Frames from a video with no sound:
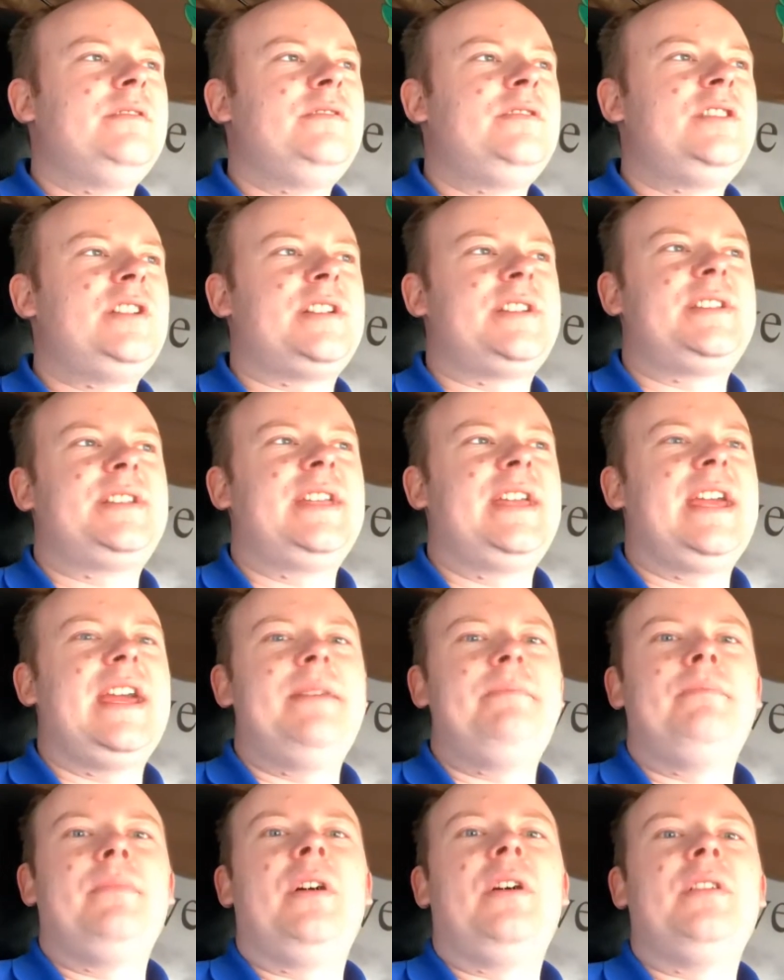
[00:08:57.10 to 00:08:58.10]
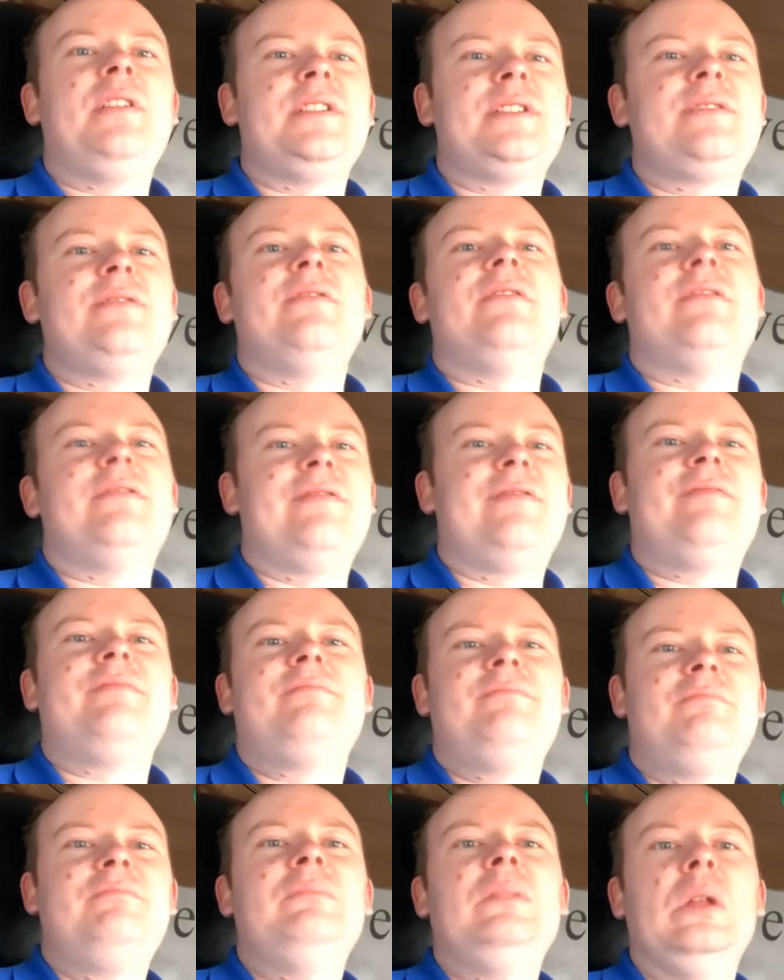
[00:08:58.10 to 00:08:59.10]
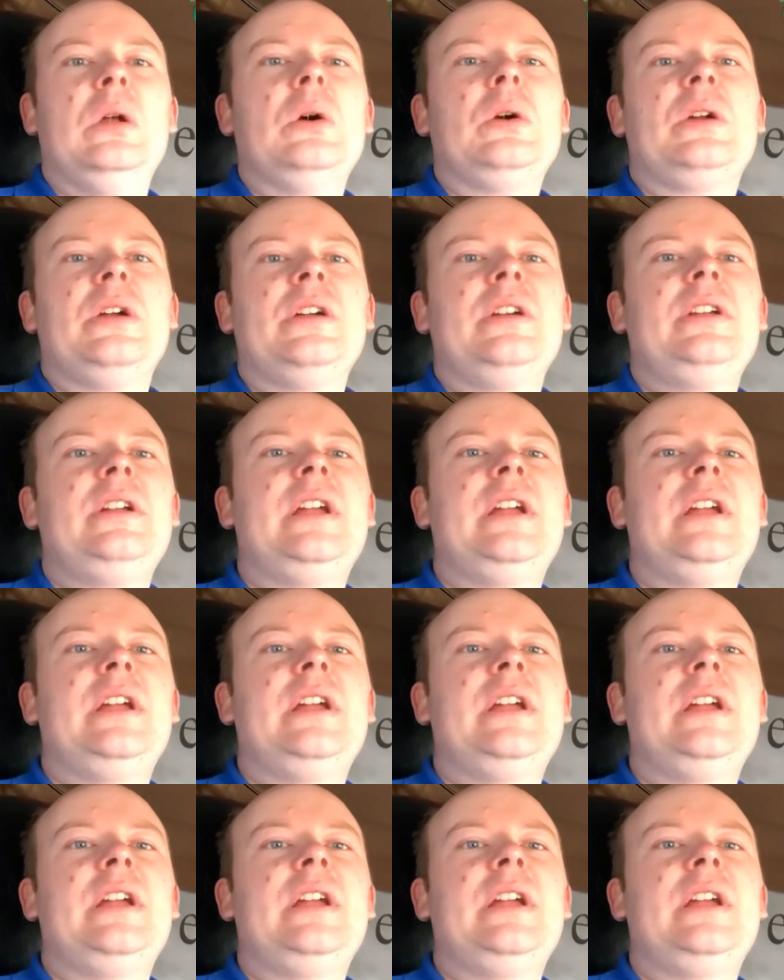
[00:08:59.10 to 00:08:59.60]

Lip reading: just to get my sort of look